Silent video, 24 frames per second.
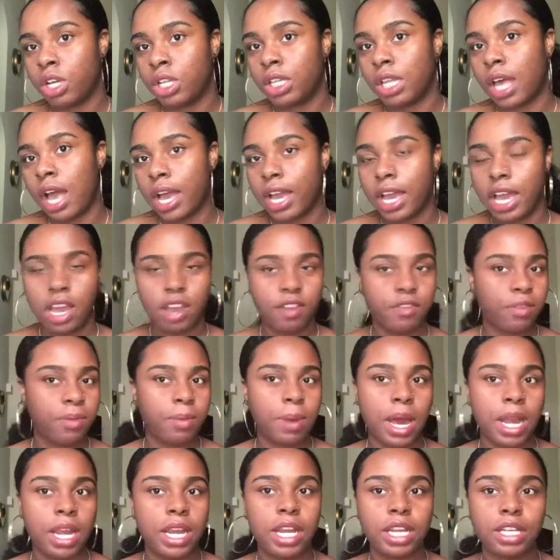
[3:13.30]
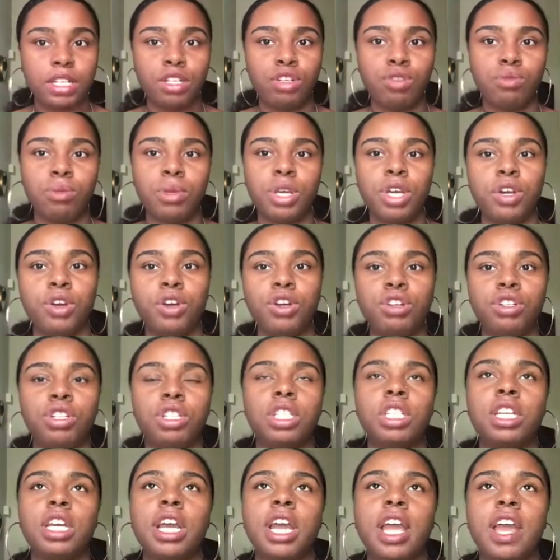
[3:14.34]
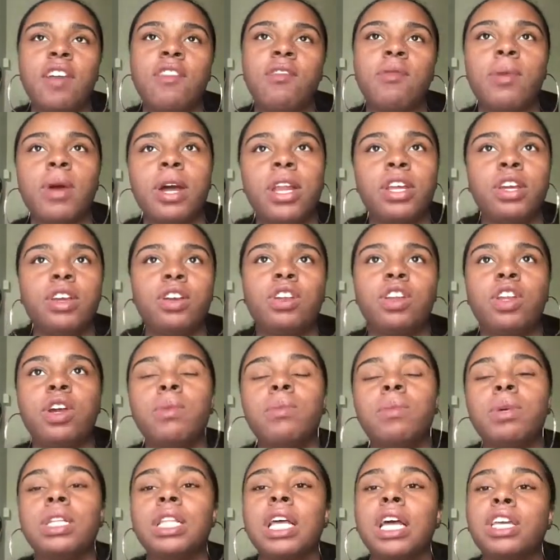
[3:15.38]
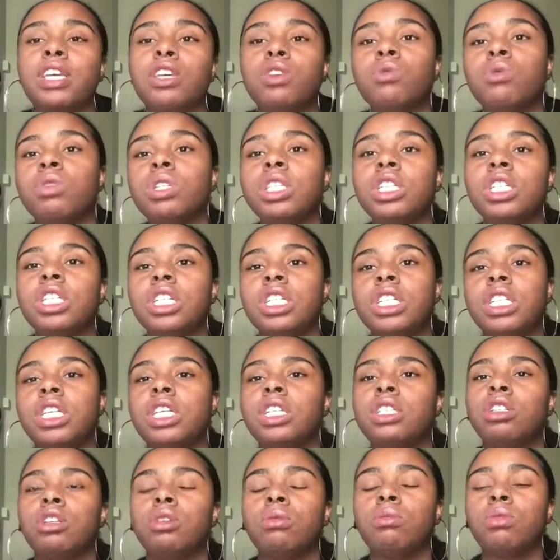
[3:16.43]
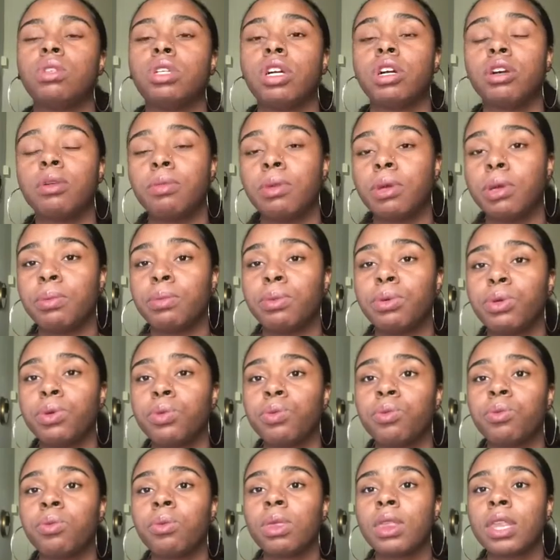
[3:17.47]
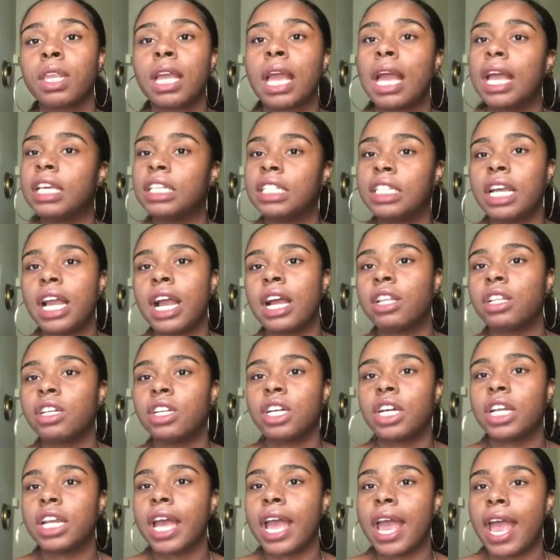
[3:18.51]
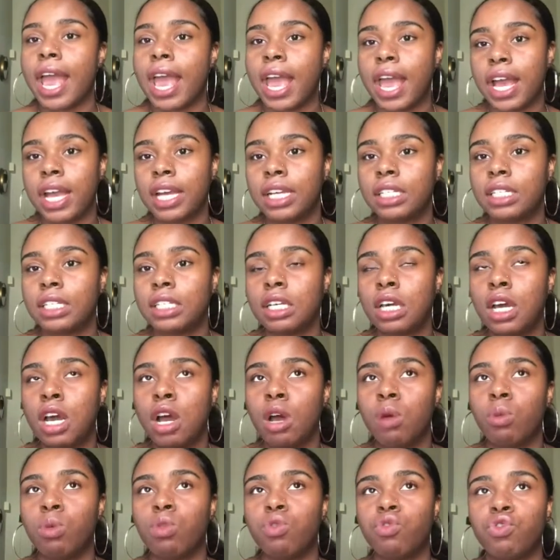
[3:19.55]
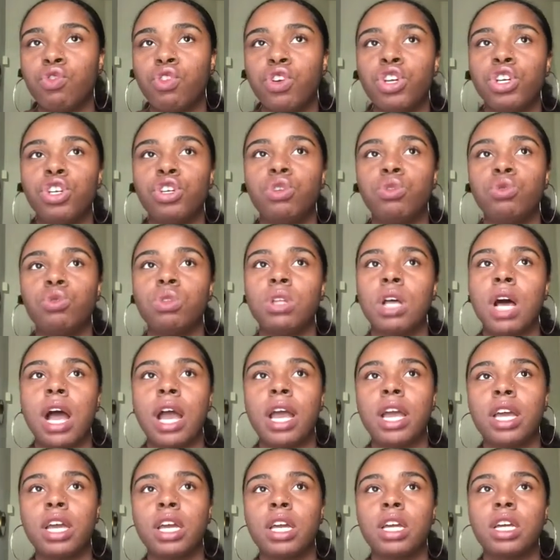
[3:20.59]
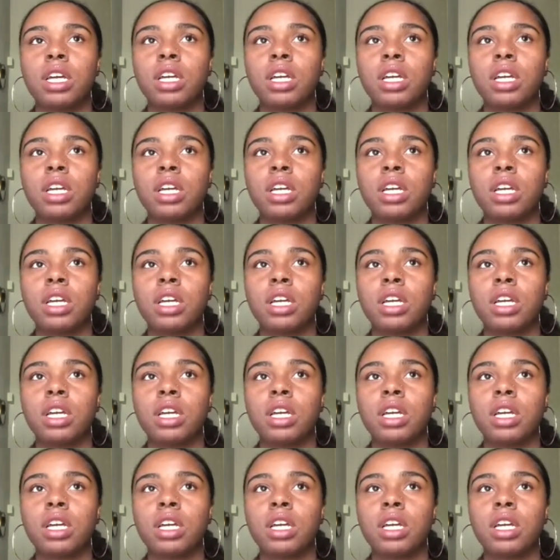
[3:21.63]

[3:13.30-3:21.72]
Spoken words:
Like, everybody that you meet, or you just getting everybody your number. Like, you really just need to observe people and see how they're going to act before you, like,